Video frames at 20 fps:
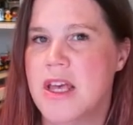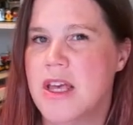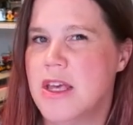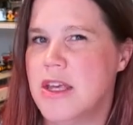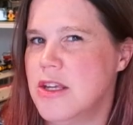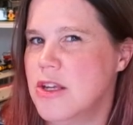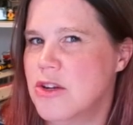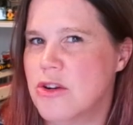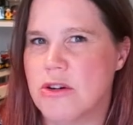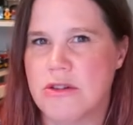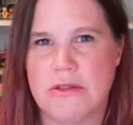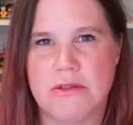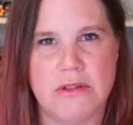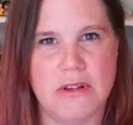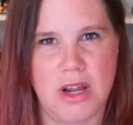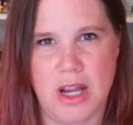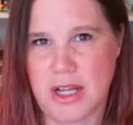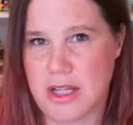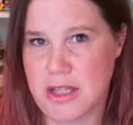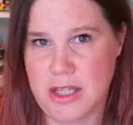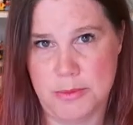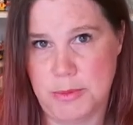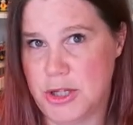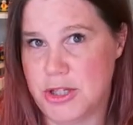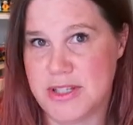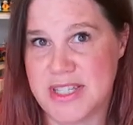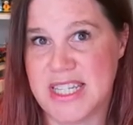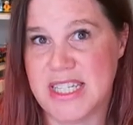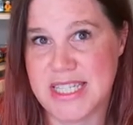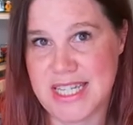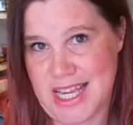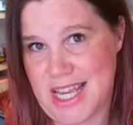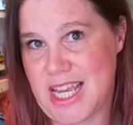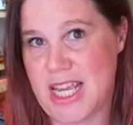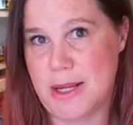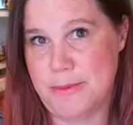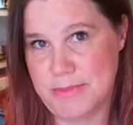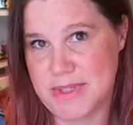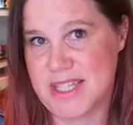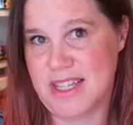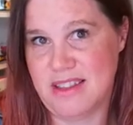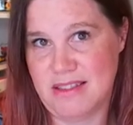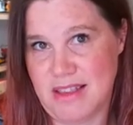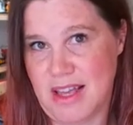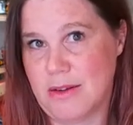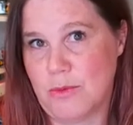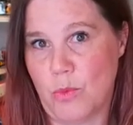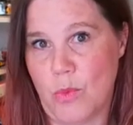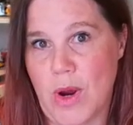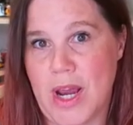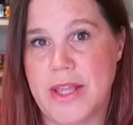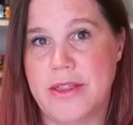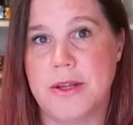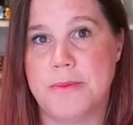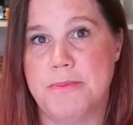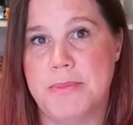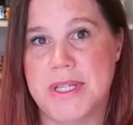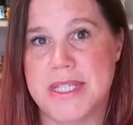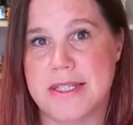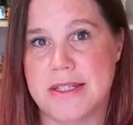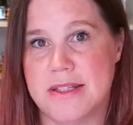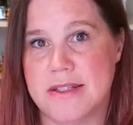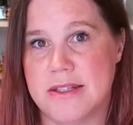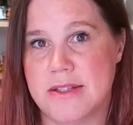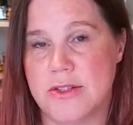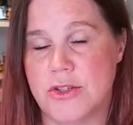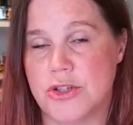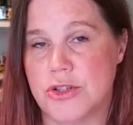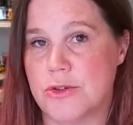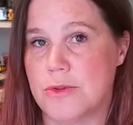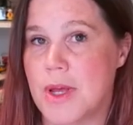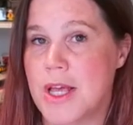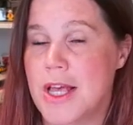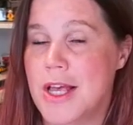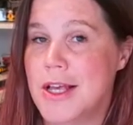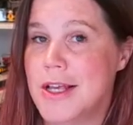you're not likely to be using Teams in that way that businesses do.